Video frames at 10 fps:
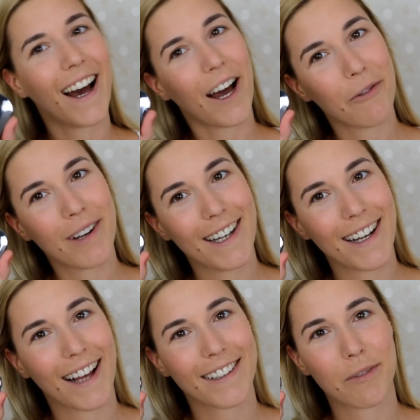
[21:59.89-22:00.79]
I really
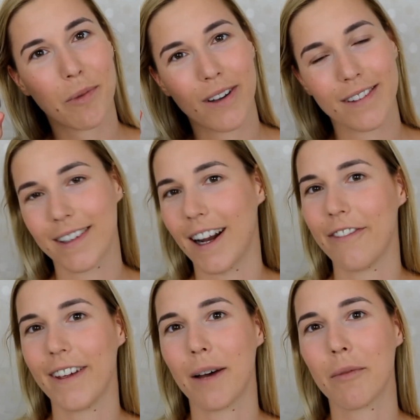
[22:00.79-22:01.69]
like this bronzer. I
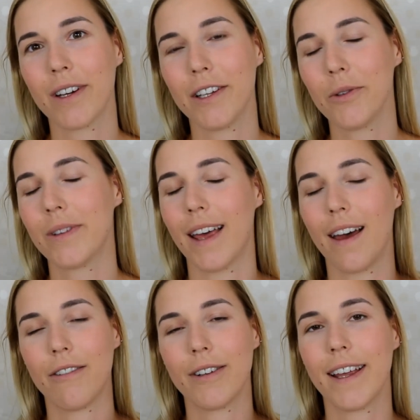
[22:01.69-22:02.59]
think I'm gonna use
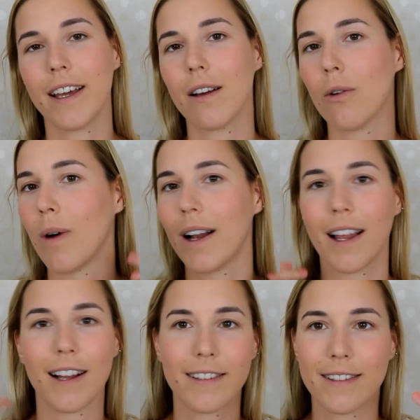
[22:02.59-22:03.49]
every day
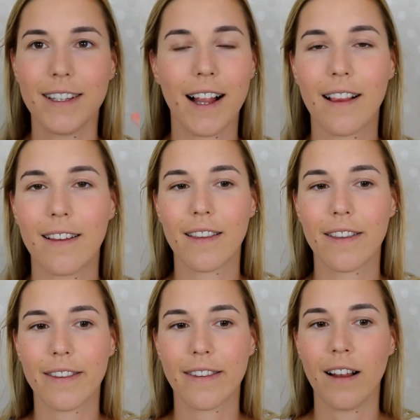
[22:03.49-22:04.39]
while I'll still...
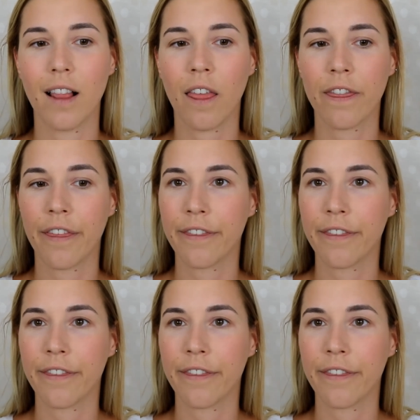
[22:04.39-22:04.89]
still...